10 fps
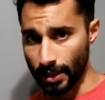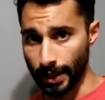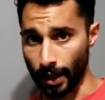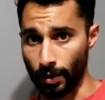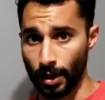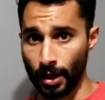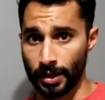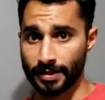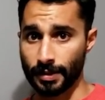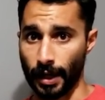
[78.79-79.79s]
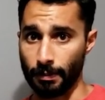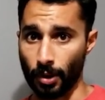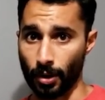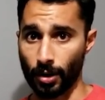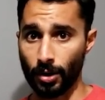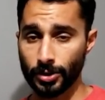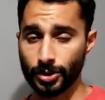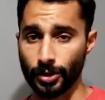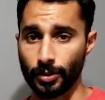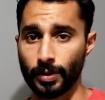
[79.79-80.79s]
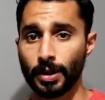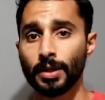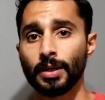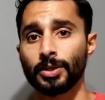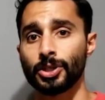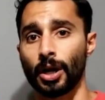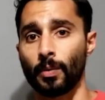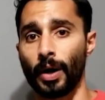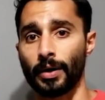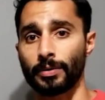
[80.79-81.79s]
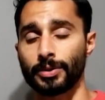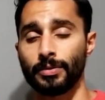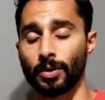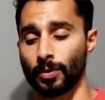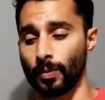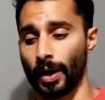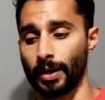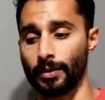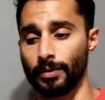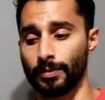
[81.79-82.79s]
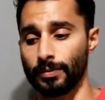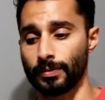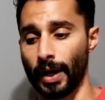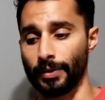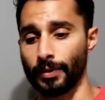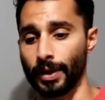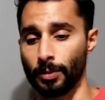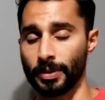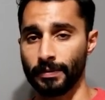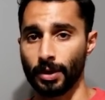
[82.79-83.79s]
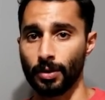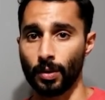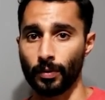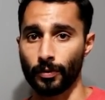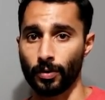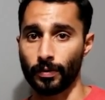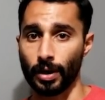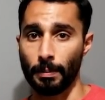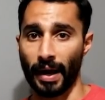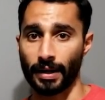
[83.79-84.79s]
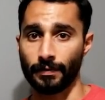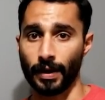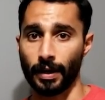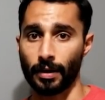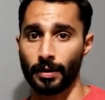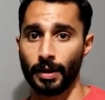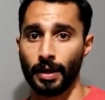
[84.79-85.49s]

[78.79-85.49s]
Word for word: Now, sidebar also, Jon, why don't or why do you rather an LPVO over a magnifier?